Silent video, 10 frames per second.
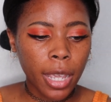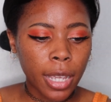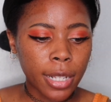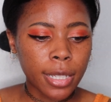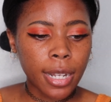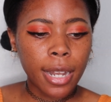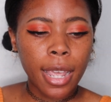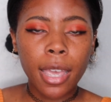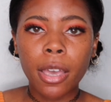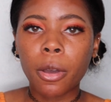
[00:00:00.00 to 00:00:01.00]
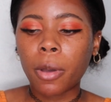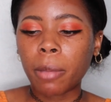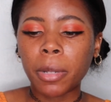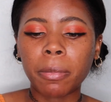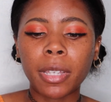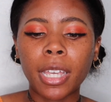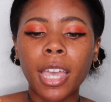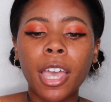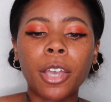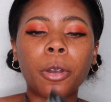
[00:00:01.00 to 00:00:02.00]
and now I'm going to be
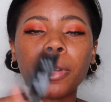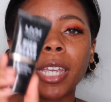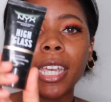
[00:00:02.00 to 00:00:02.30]
going